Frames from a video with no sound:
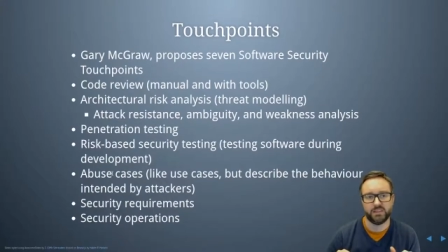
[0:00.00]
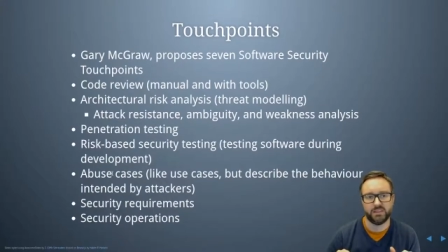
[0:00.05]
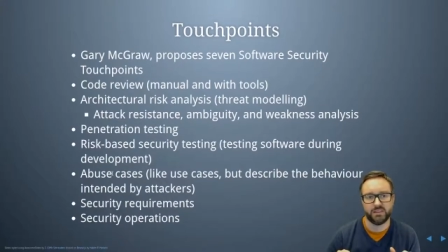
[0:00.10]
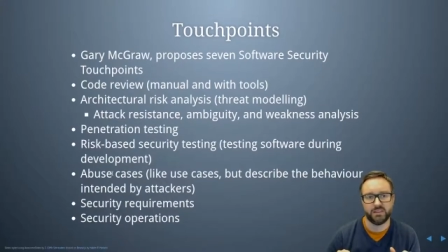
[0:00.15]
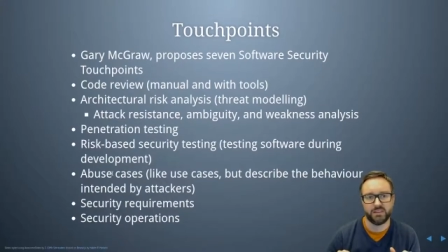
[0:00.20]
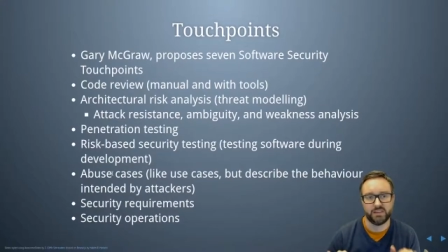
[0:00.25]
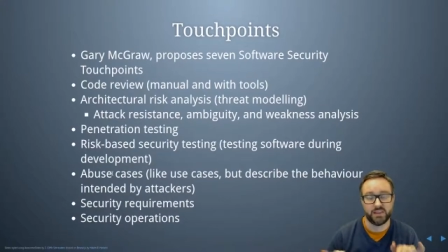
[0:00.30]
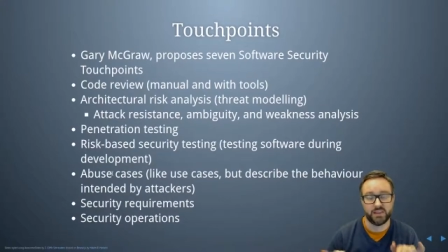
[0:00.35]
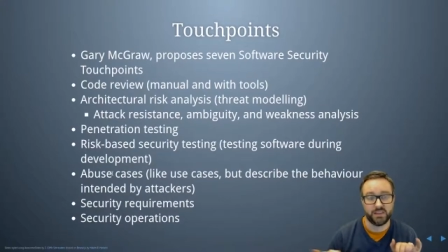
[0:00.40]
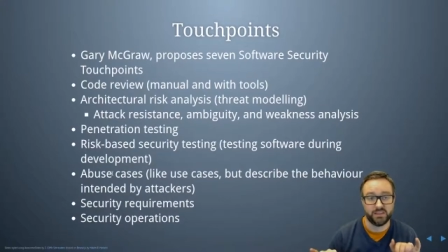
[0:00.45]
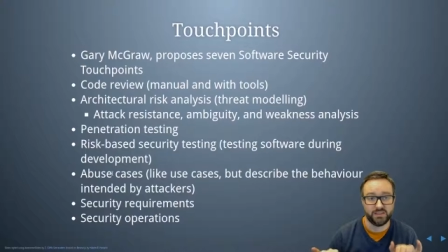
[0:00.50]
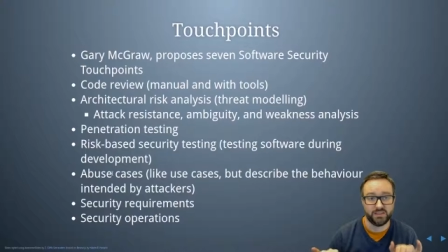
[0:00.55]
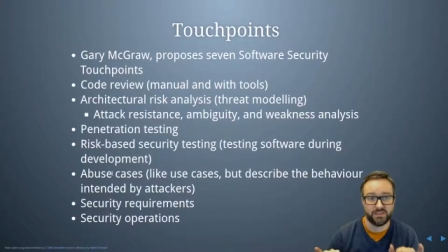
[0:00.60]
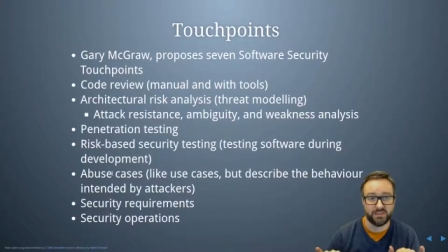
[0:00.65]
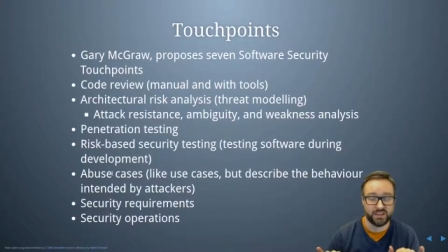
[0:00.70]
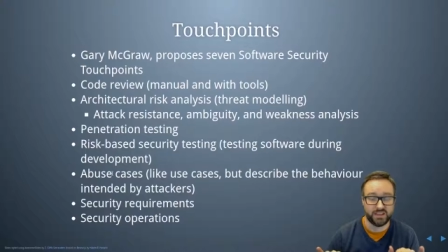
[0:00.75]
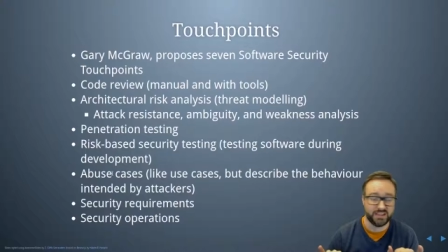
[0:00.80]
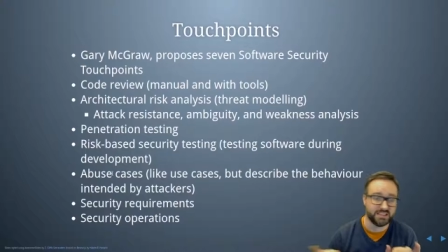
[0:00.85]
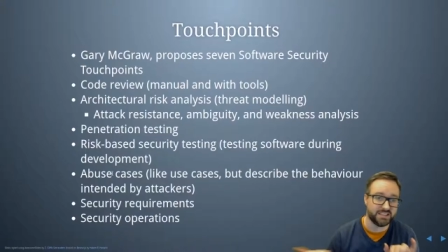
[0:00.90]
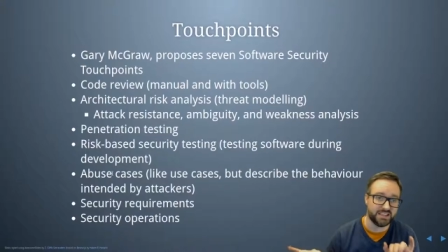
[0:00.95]
that
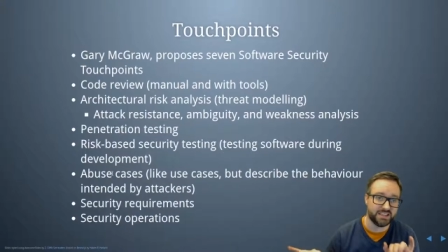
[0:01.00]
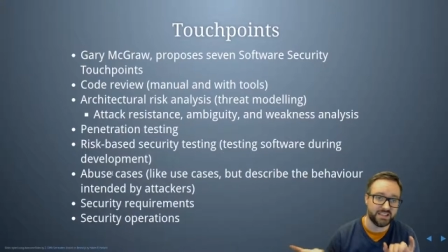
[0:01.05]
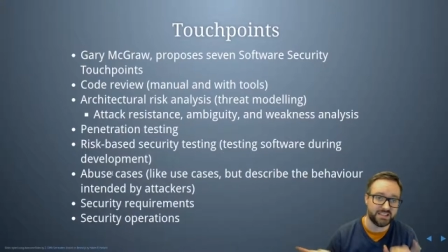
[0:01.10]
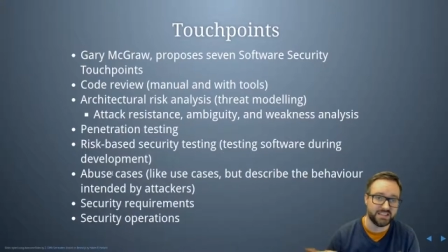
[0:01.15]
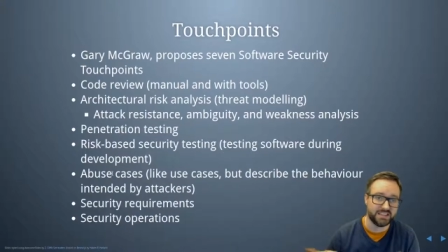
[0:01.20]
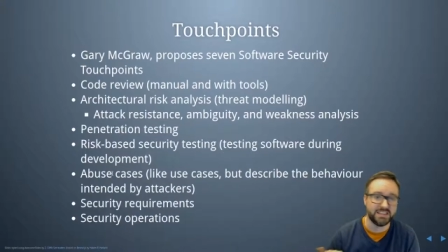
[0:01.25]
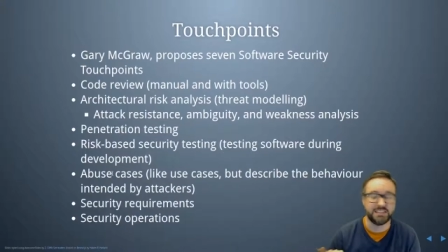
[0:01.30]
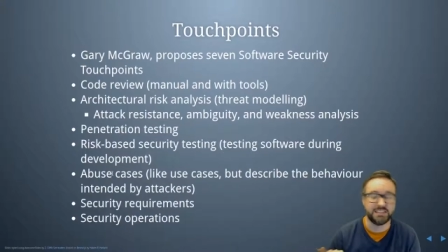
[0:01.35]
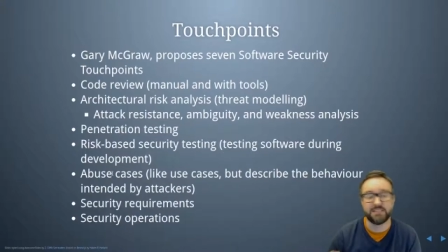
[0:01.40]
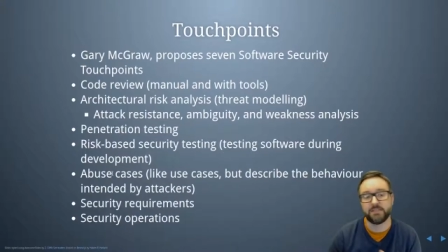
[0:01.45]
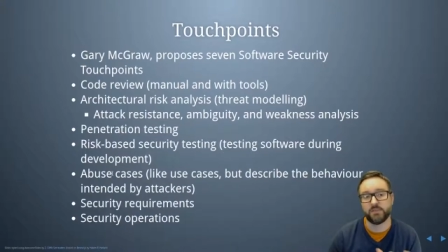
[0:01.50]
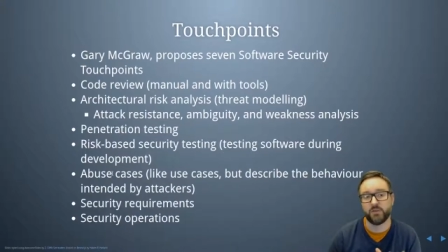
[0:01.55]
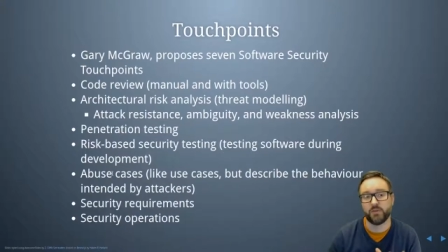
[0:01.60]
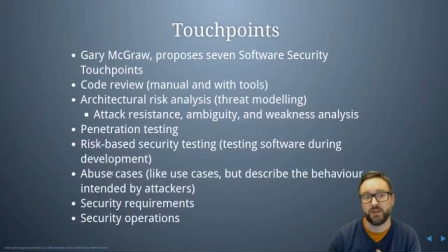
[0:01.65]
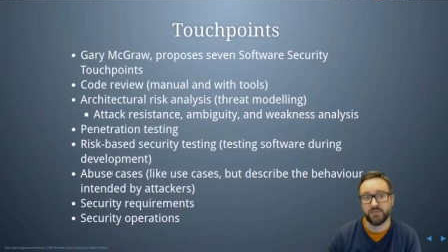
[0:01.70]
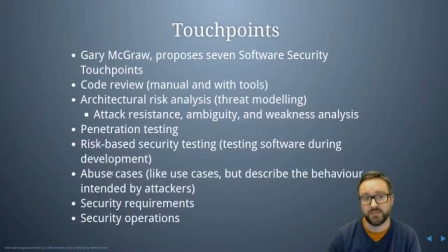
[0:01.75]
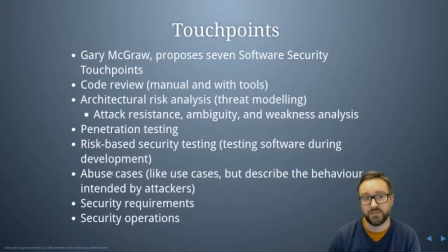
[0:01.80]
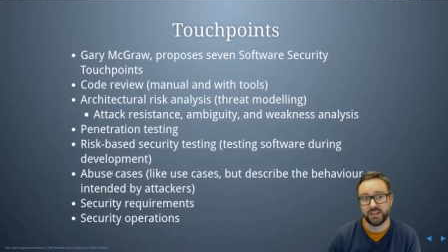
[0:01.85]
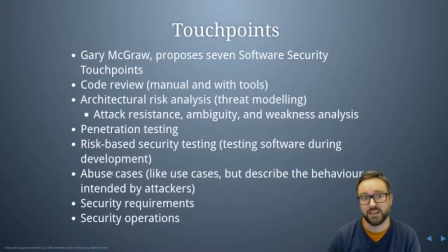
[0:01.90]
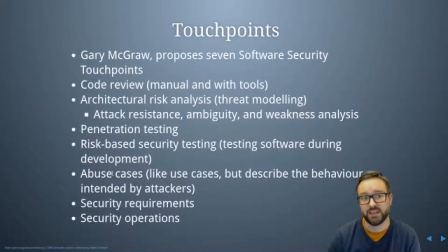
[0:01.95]
it's it's a different way of
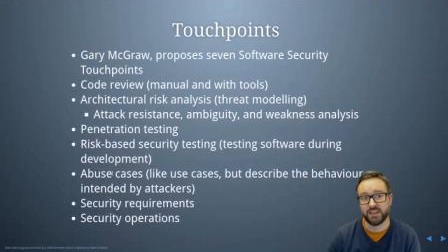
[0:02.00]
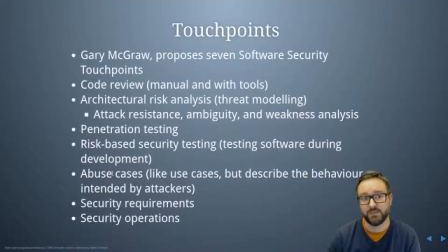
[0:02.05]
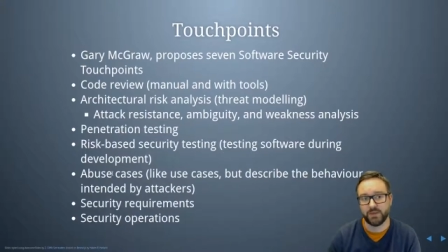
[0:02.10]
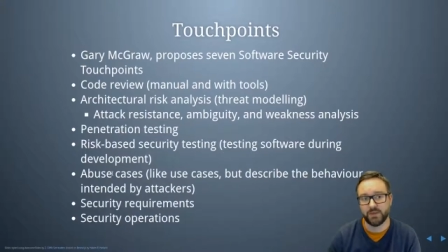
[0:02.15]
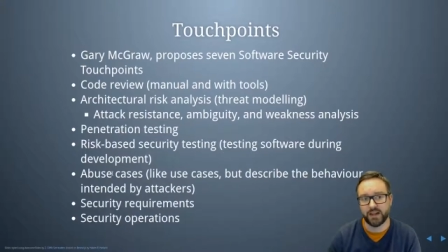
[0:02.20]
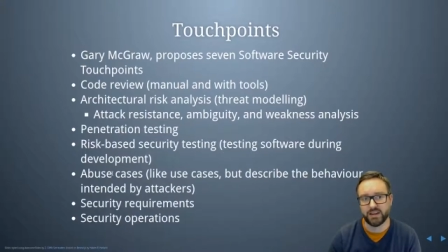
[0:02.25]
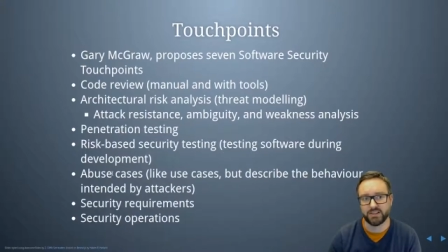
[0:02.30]
thinking about it.